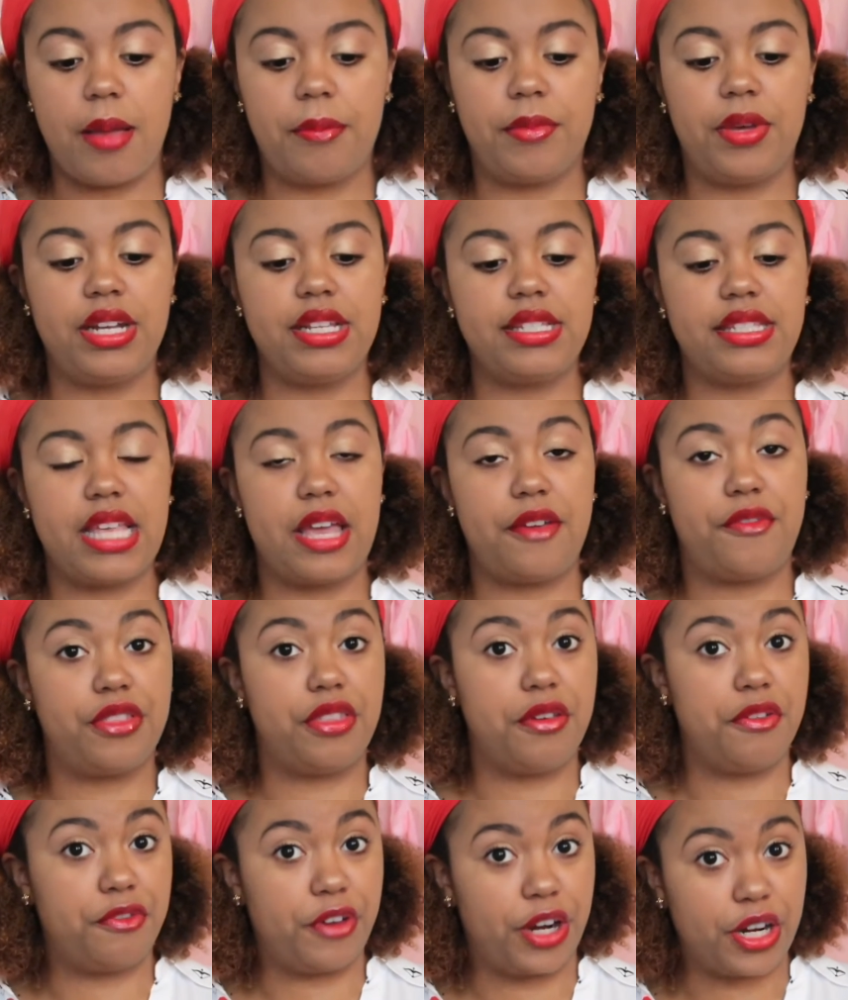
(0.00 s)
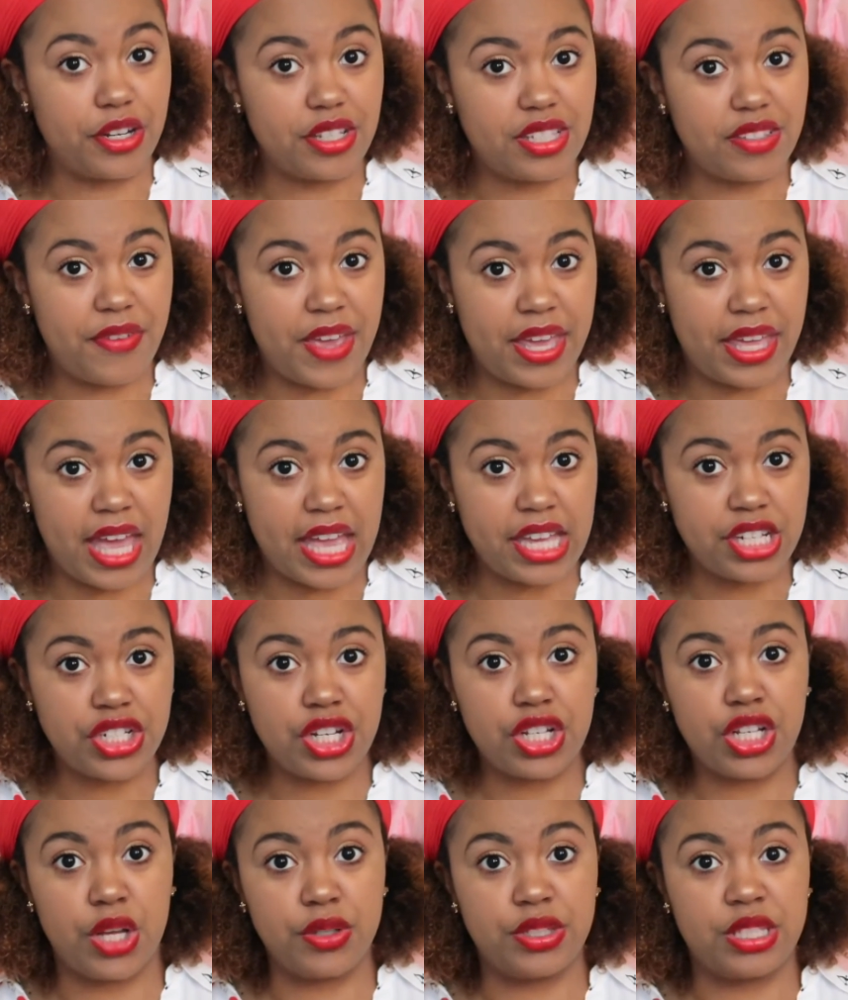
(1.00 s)
I'm going to say for the first
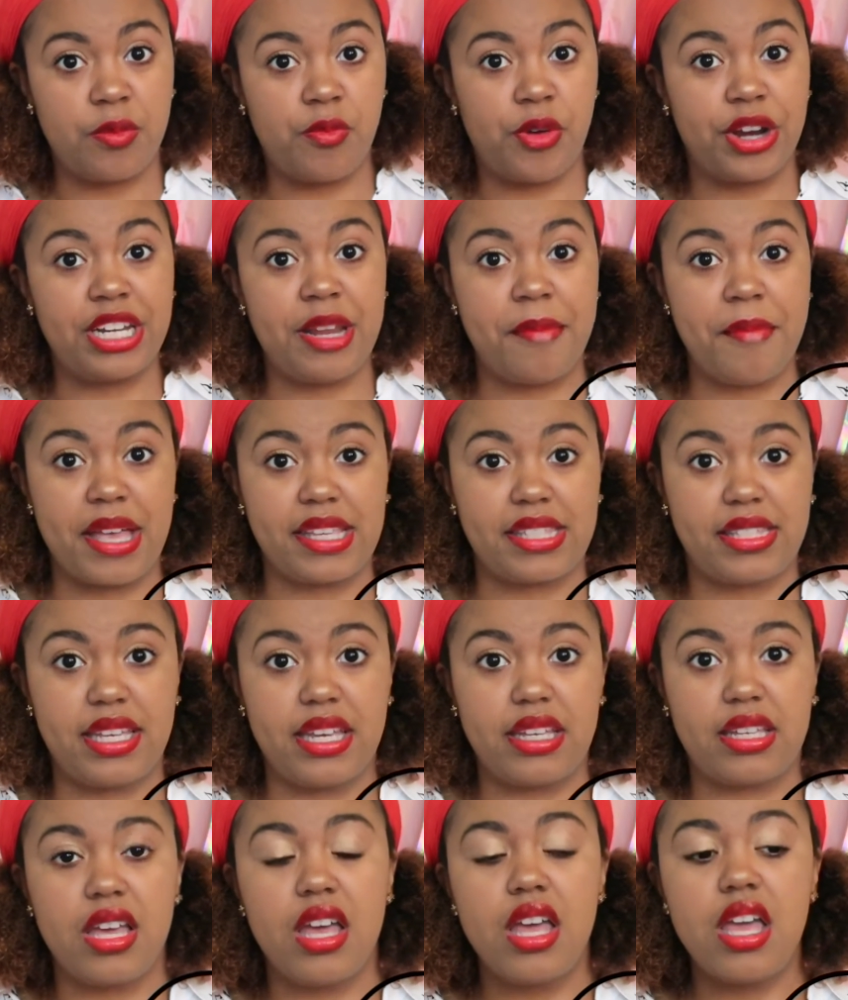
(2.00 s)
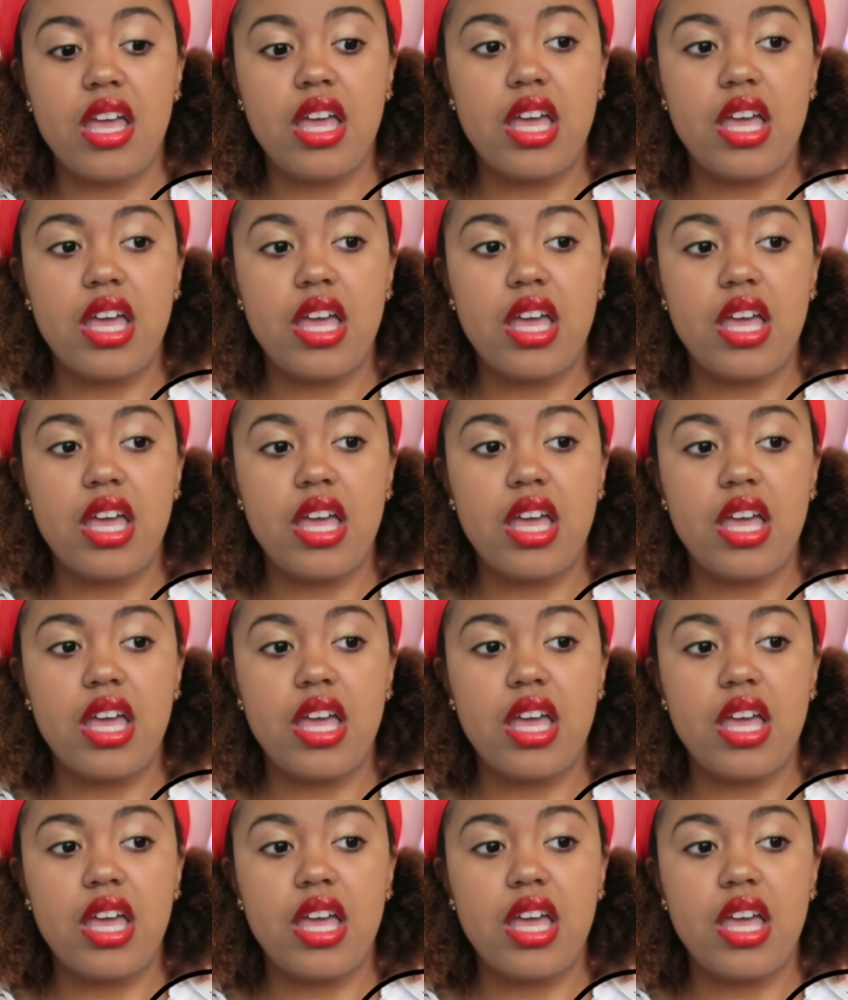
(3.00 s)
vacation, go somewhere domestic.